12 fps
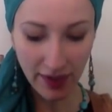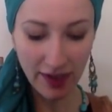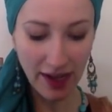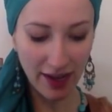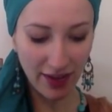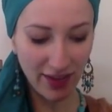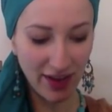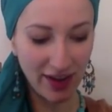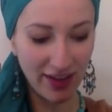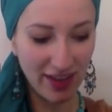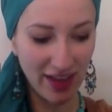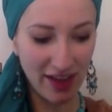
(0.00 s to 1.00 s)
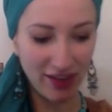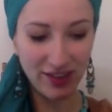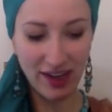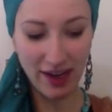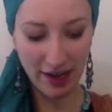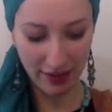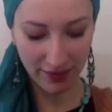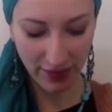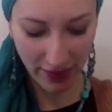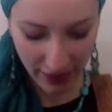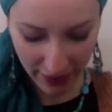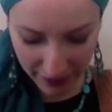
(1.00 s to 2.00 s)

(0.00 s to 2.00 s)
Okay, sari sash time.